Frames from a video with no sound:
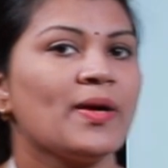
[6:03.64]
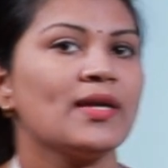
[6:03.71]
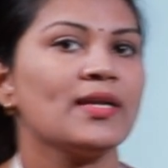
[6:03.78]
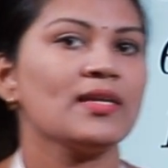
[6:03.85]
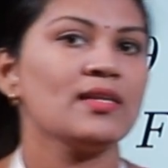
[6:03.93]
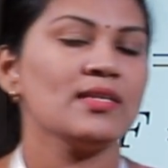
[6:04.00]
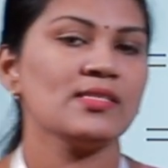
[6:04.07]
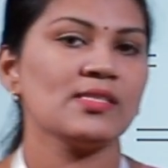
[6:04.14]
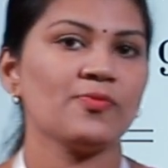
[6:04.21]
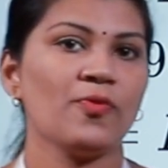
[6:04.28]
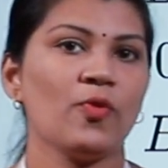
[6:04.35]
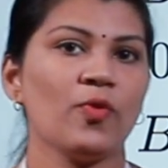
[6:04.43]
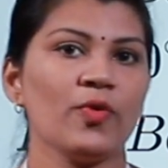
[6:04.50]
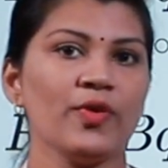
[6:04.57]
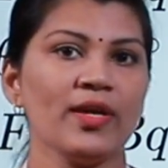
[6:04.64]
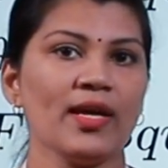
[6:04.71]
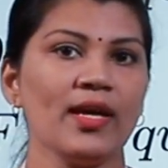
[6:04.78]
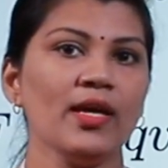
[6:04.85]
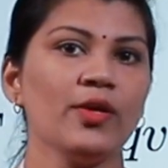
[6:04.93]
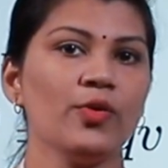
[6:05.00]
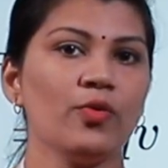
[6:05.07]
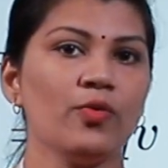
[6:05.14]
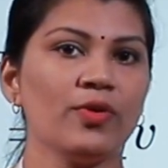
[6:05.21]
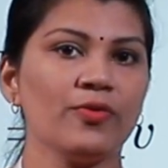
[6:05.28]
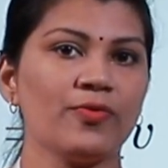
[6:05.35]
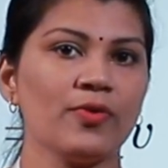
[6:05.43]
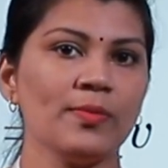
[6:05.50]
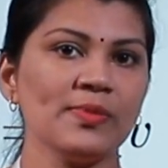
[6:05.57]
particle is following a
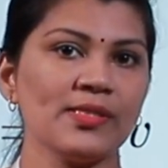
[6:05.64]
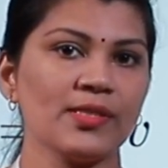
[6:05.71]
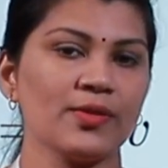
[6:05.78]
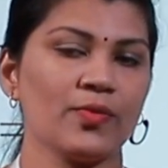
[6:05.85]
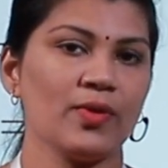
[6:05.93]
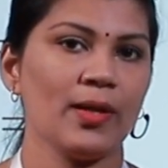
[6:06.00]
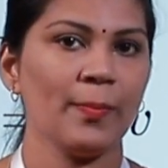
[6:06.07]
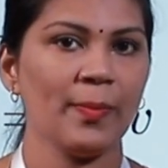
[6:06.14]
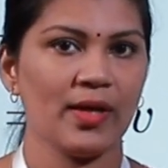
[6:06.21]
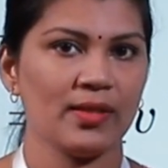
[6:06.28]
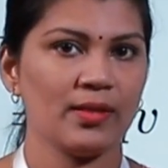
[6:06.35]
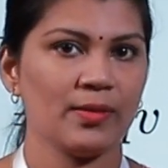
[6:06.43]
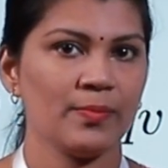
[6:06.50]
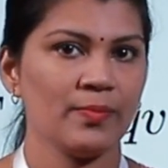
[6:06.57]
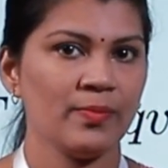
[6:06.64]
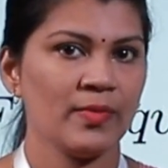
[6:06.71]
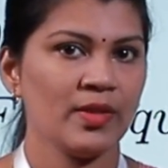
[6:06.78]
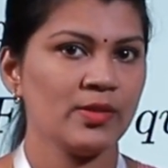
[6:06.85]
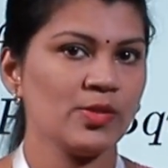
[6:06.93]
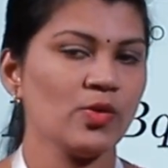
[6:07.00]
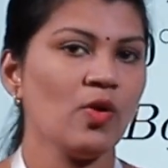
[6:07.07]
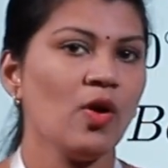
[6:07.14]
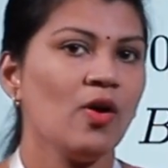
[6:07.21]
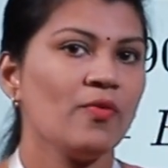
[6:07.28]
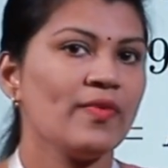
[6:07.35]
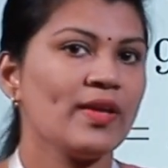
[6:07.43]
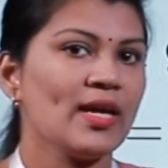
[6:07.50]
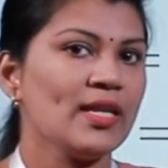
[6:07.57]
uniform circular path. So
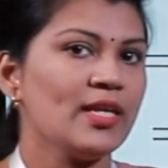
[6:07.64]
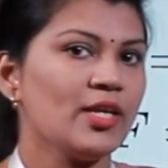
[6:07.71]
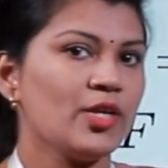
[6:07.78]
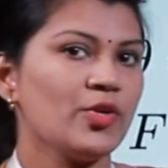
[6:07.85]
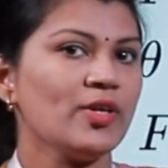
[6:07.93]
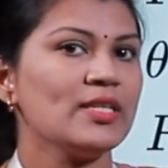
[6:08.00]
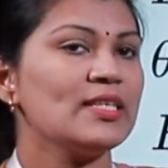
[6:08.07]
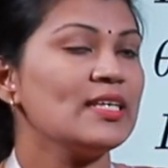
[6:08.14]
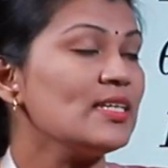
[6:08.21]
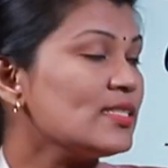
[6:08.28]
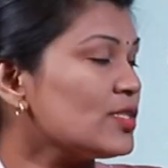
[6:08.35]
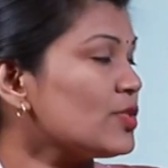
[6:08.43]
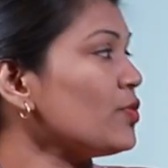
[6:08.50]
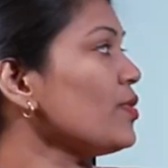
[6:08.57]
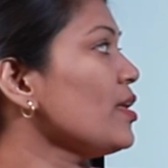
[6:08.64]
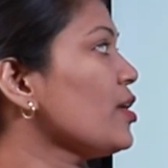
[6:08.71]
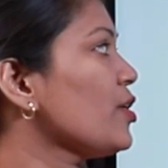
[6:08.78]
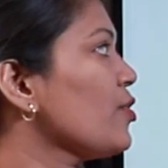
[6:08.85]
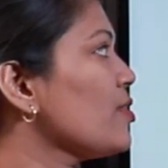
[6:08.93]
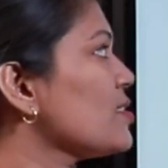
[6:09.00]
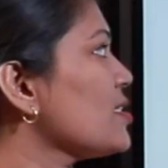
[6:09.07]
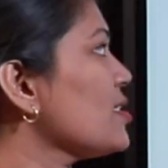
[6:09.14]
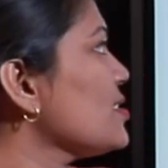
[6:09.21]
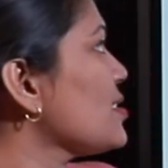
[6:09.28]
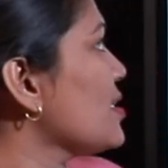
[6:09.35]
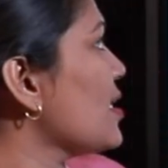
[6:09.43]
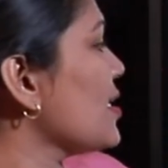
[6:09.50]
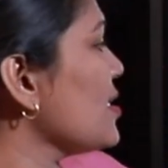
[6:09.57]
we can equate these two
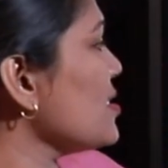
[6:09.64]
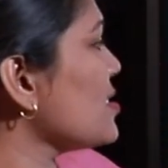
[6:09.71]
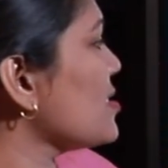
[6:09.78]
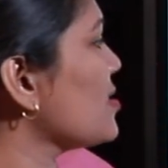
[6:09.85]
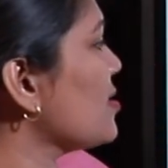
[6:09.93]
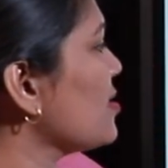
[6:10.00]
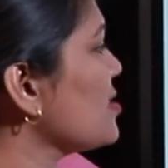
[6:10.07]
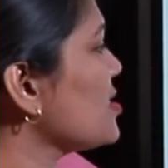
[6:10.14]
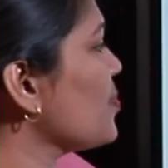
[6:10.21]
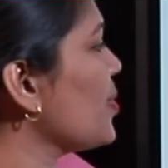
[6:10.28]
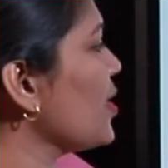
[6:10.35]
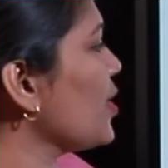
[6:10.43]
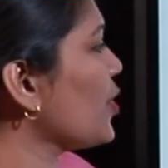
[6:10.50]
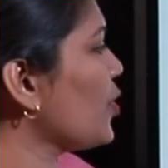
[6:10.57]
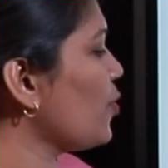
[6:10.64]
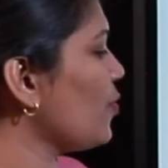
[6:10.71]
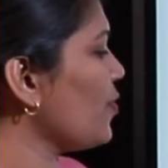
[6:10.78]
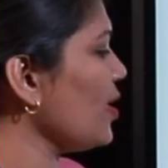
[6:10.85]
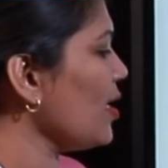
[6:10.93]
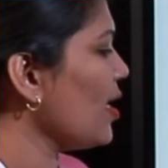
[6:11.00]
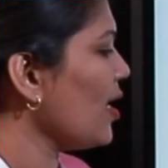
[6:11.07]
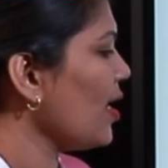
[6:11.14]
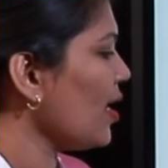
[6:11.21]
equations, that is this BQV.